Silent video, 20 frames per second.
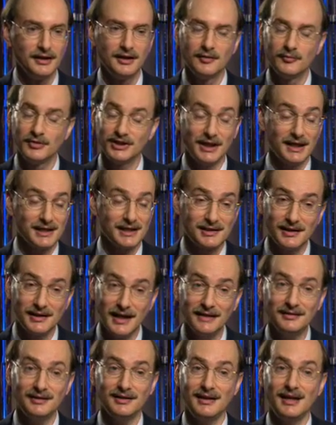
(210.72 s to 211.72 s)
But that is
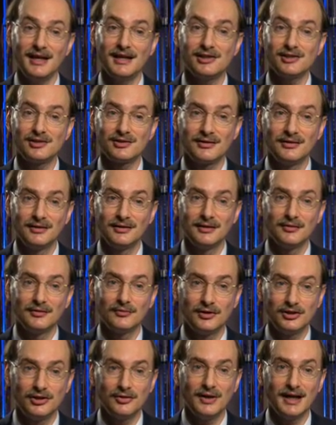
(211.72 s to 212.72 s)
not the case
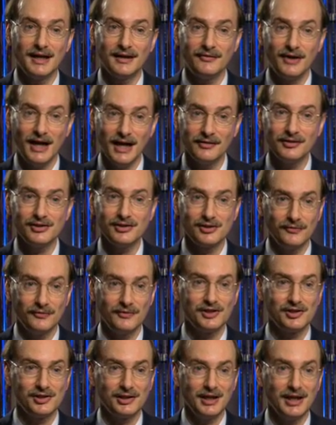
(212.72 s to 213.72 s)
when you have highly
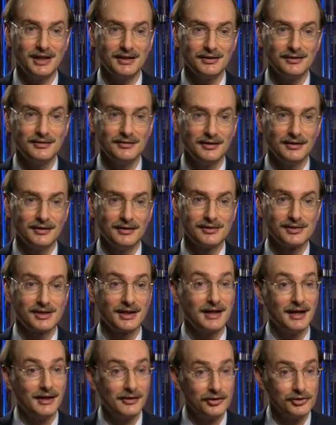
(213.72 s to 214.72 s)
sophisticated
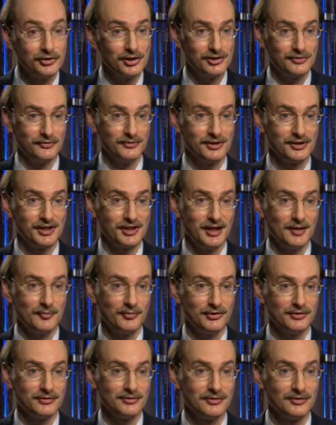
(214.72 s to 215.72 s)
psychologists, for
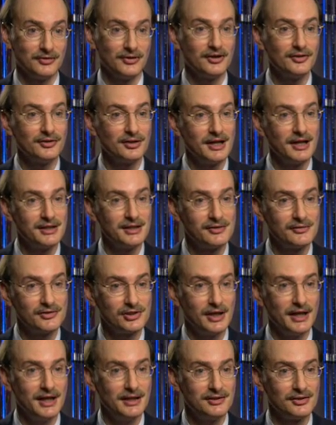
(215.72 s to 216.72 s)
example, or other kinds of
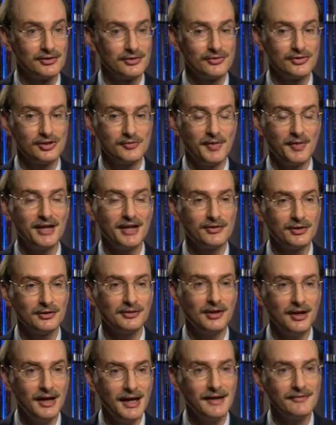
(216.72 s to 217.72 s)
scientists who spend their
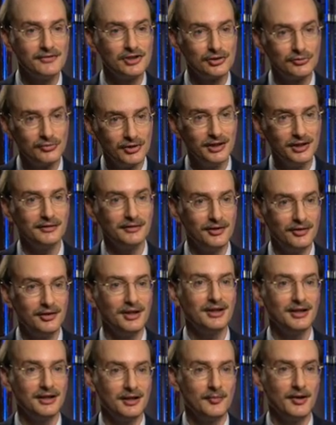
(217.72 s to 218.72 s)
lives critically
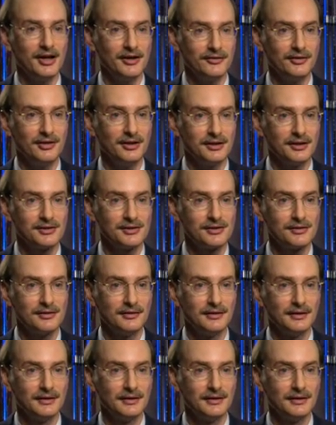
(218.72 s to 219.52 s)
thinking about things.